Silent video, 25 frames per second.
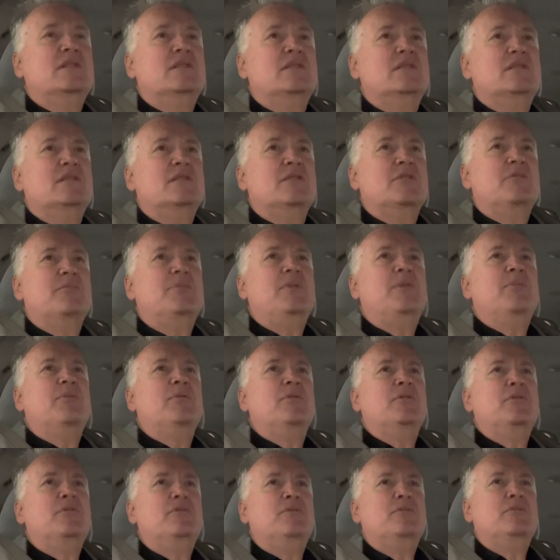So
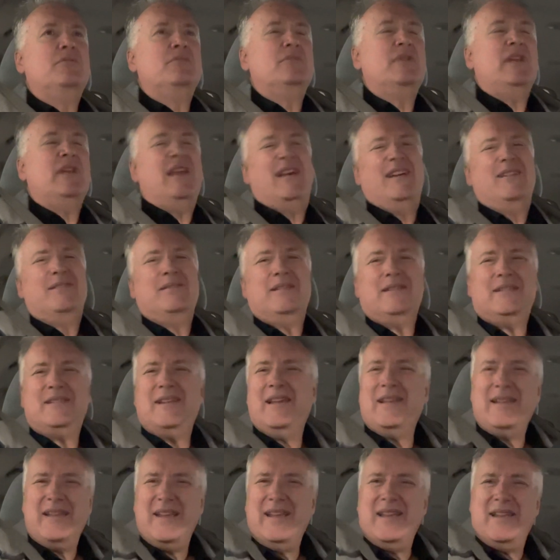people who,
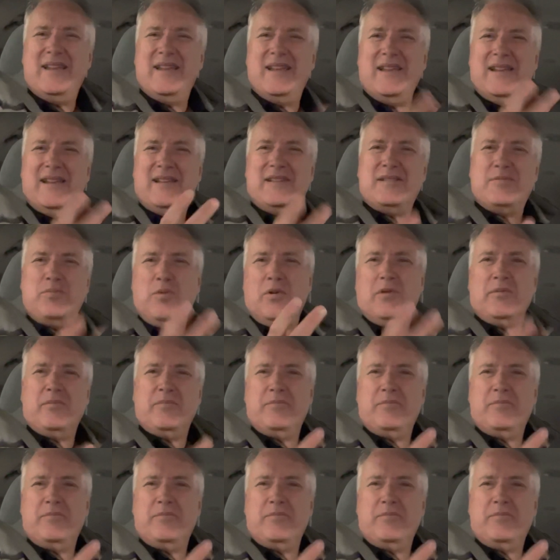it's what